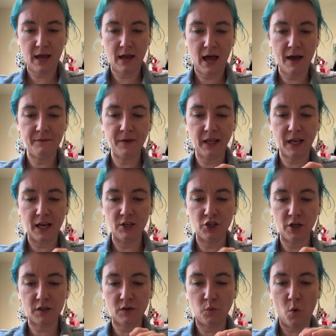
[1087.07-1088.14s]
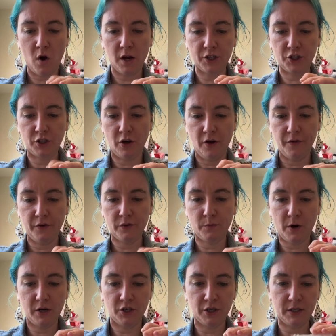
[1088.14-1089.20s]
I feel like I just washed all those
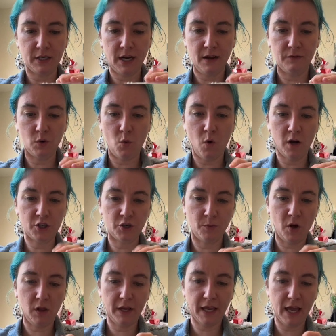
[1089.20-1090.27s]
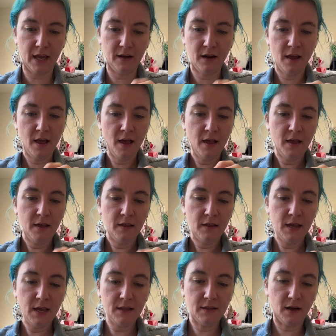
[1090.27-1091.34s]
brushes and I have to wash them all again.
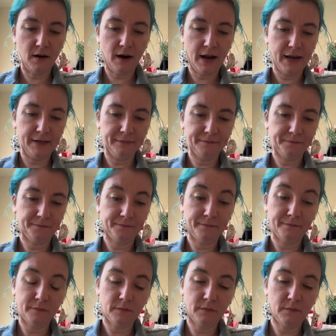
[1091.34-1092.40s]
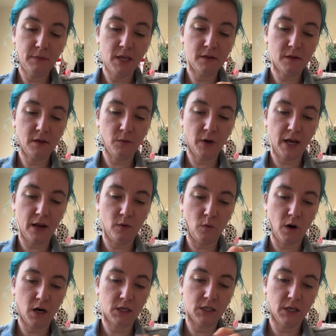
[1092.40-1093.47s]
That's all right. Means that we're
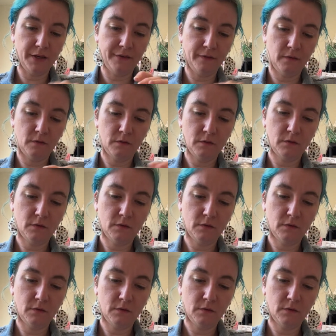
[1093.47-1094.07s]
getting work done.